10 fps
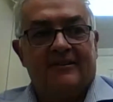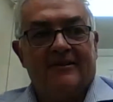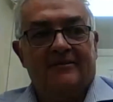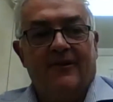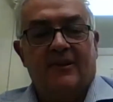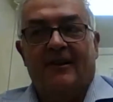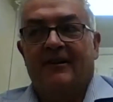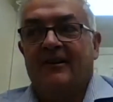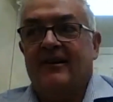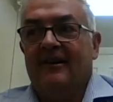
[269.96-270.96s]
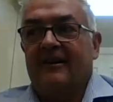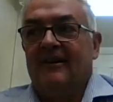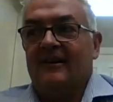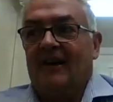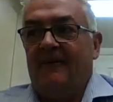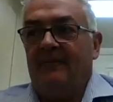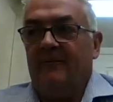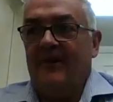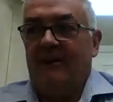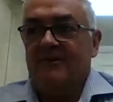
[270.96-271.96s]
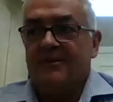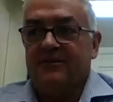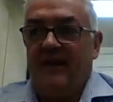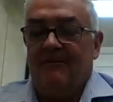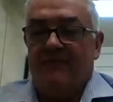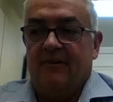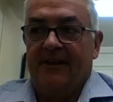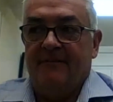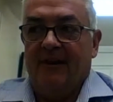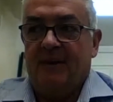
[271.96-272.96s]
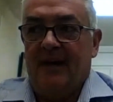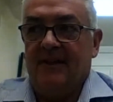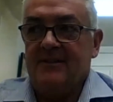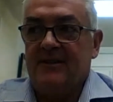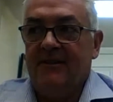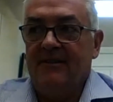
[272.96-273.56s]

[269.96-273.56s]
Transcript: Good work. Well, that was relatively painless.